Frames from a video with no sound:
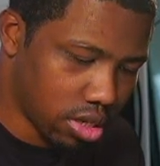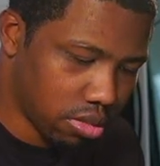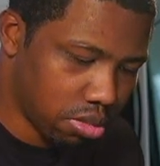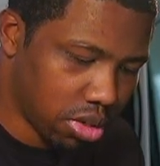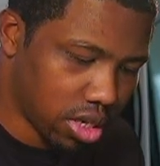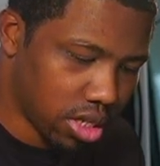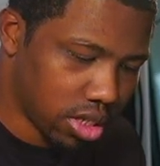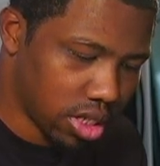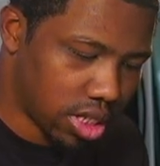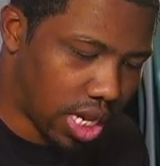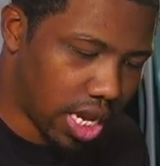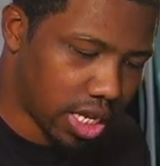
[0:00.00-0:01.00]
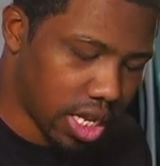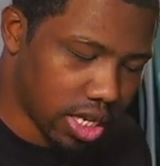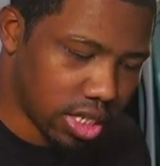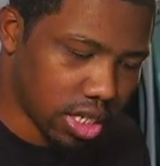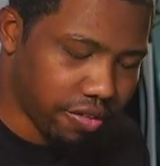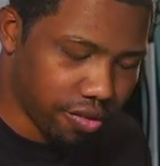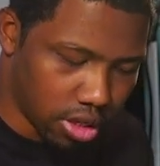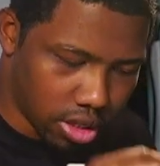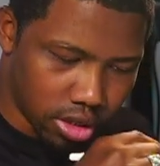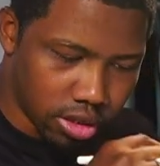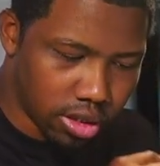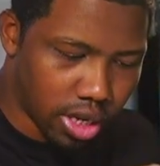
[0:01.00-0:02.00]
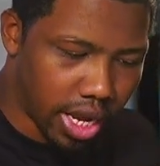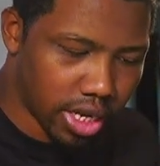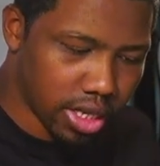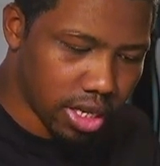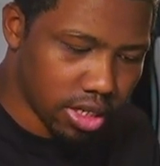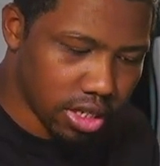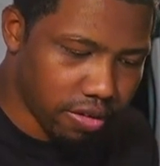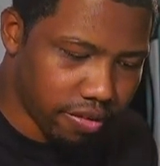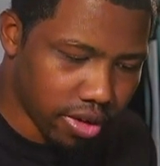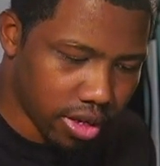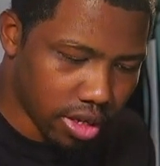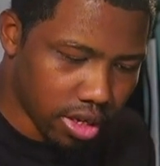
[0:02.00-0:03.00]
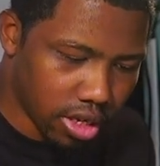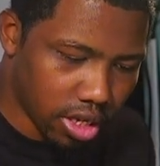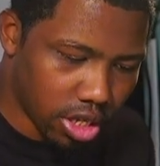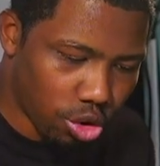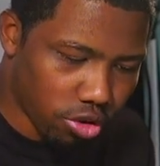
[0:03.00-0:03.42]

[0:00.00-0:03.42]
But just act as if you are